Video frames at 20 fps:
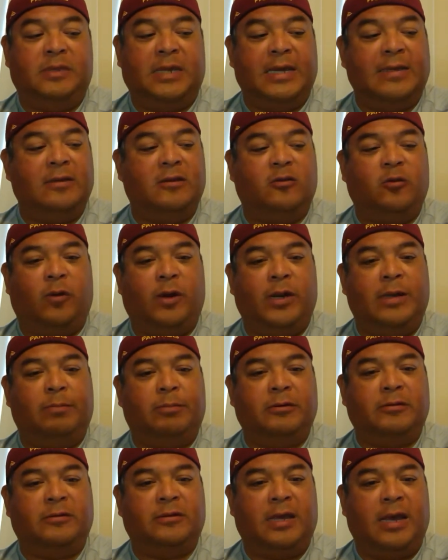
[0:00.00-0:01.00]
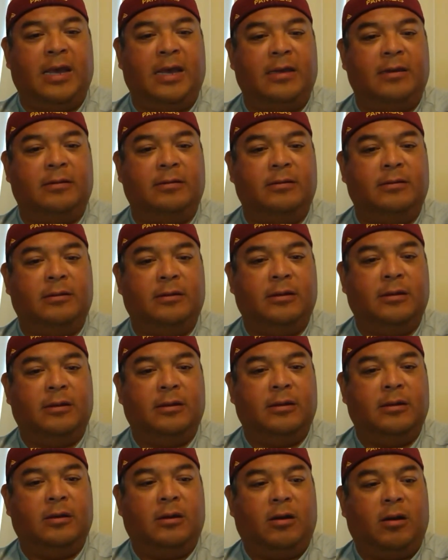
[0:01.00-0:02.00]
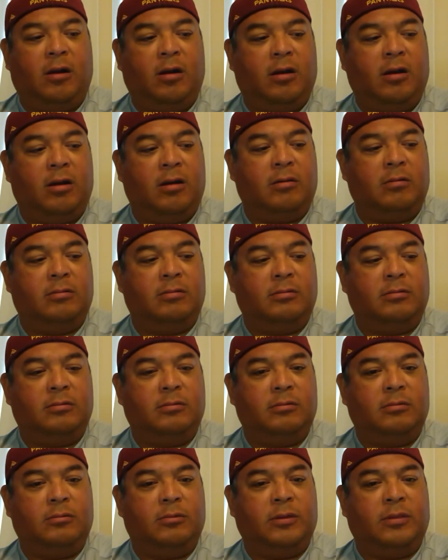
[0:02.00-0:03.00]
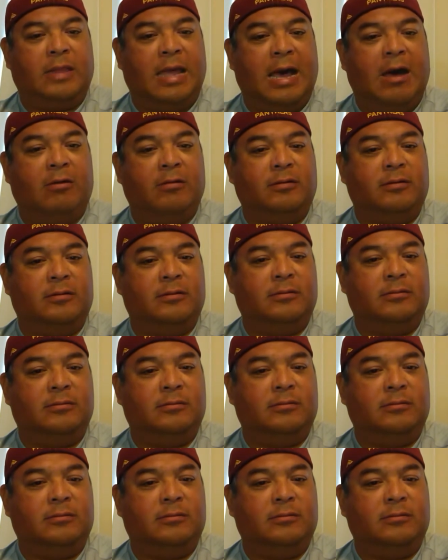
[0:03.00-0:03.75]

10 to 20%, are without